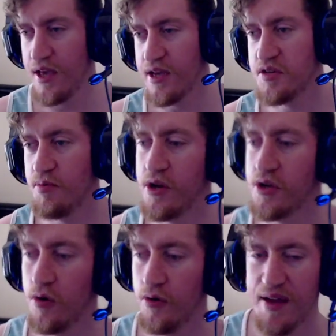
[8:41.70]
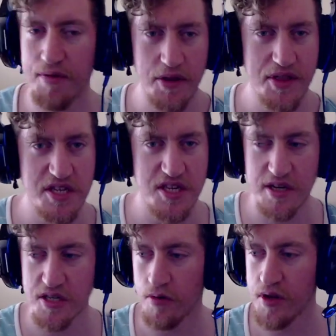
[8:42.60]
that's pretty cool, they love these
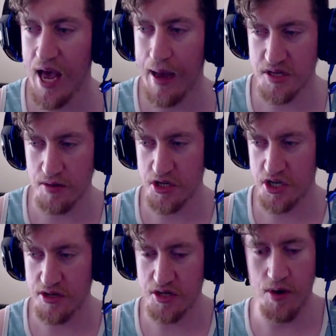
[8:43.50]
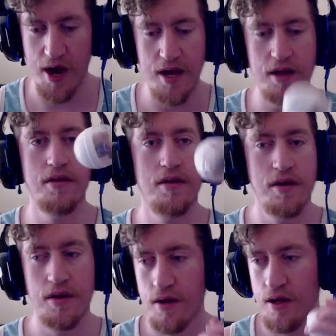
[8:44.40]
things called capsule machines, right?
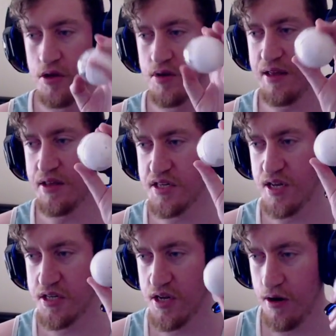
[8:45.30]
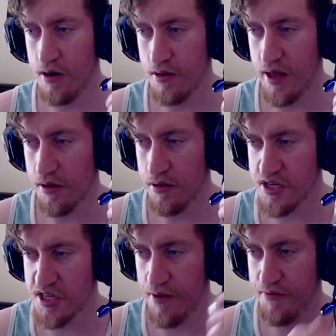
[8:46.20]
You get these things here, like there's
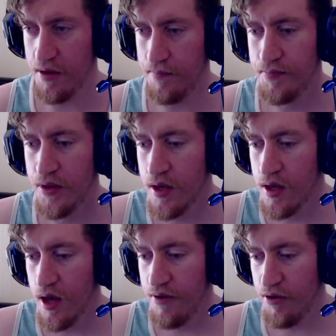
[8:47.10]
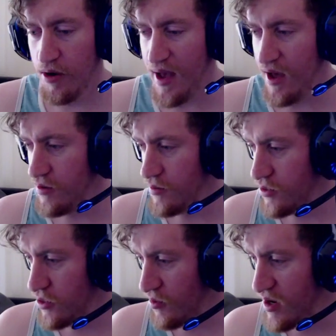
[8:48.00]
stuff in them, for about
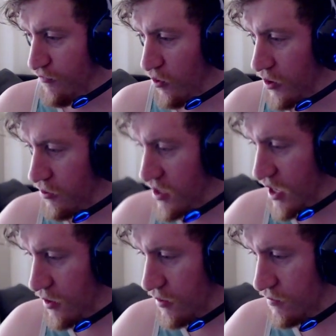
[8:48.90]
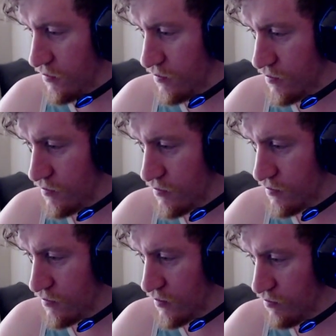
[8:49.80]
three to four hundred yen.
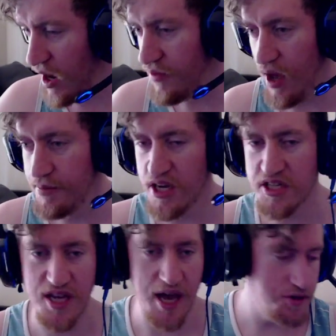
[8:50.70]
Behind the objects, yeah, I'll